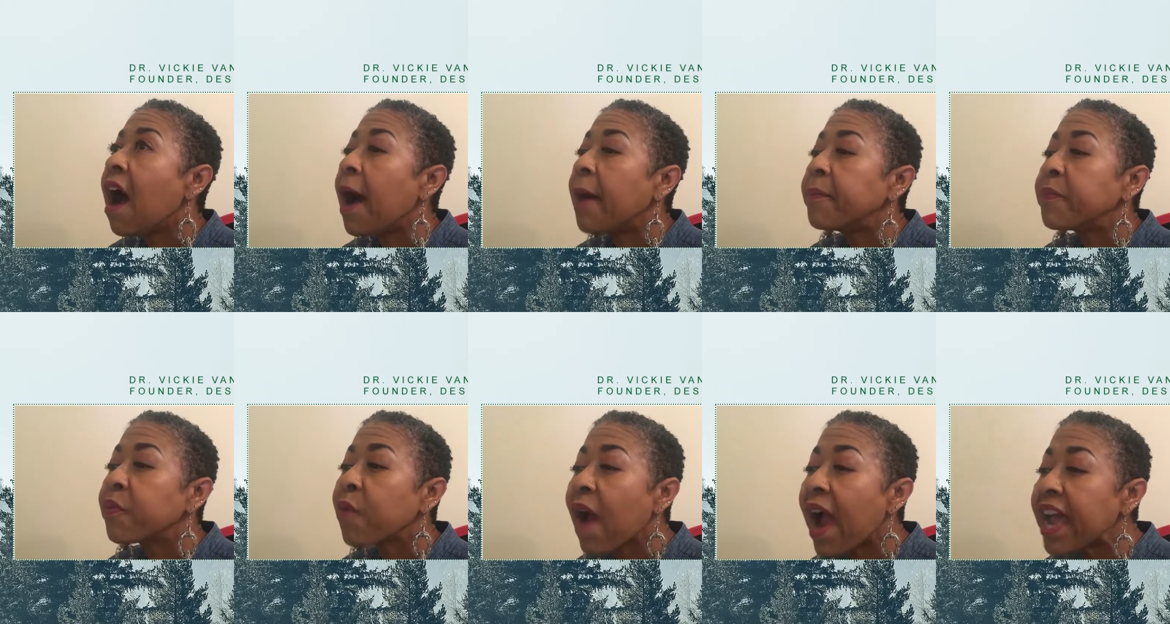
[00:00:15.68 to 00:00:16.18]
Um,
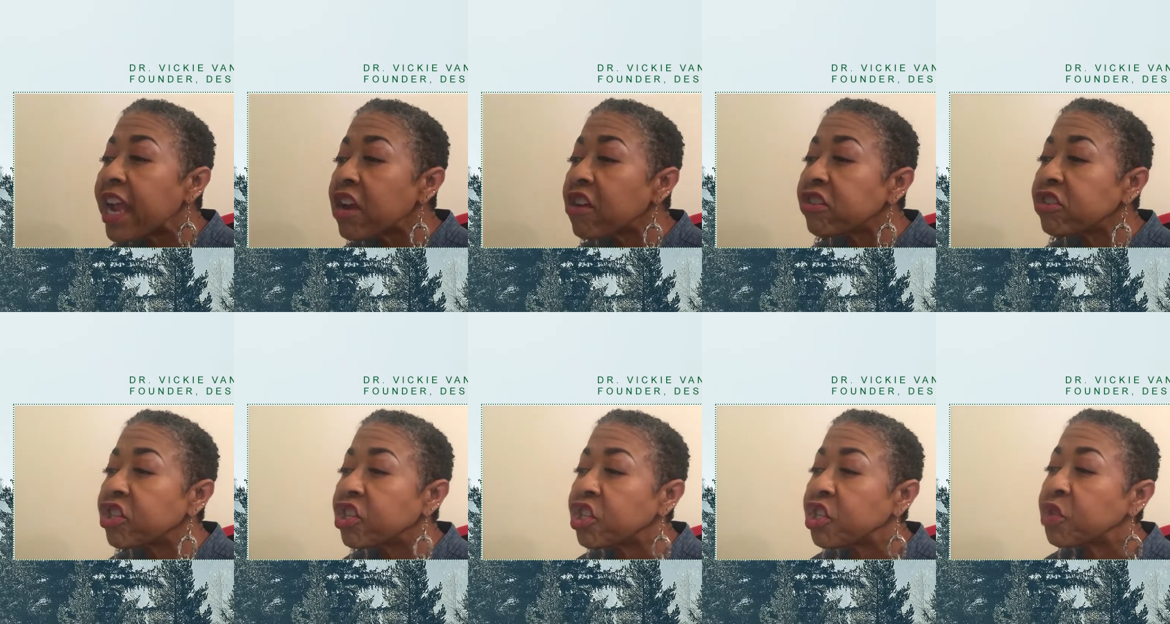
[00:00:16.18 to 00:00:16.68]

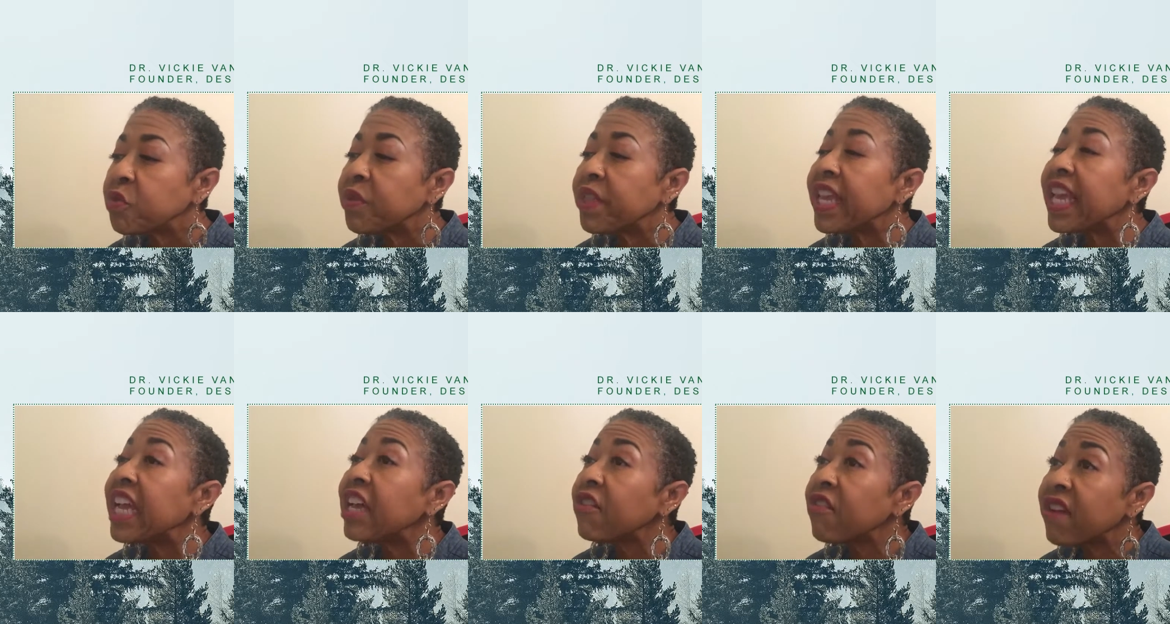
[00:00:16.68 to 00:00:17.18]
prior to the
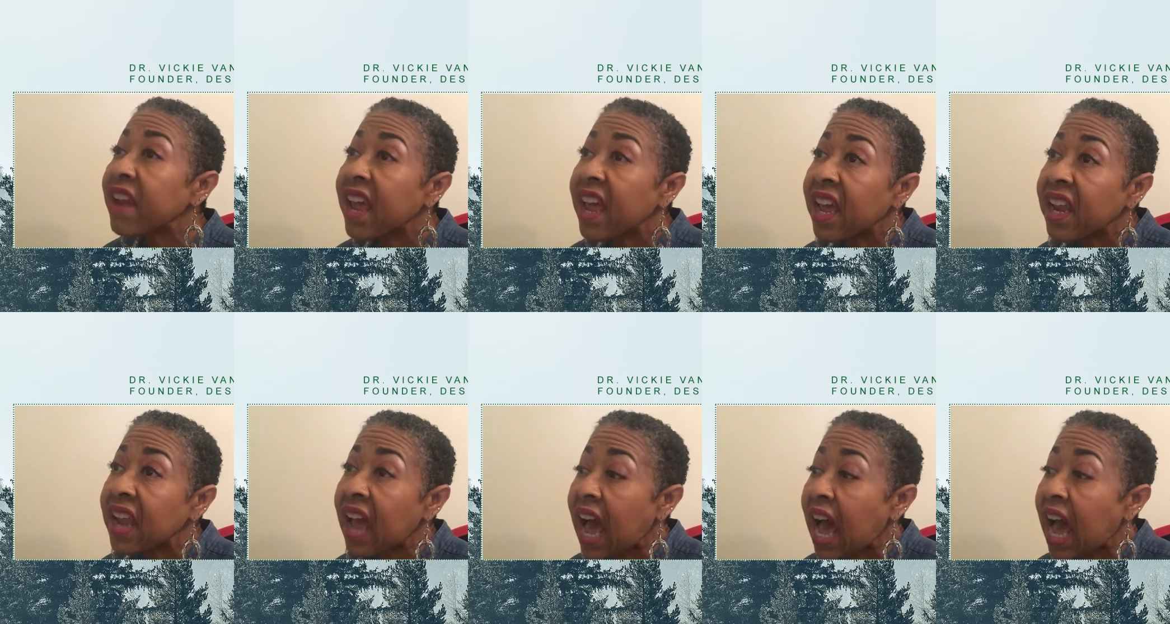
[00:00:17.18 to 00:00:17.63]
internet,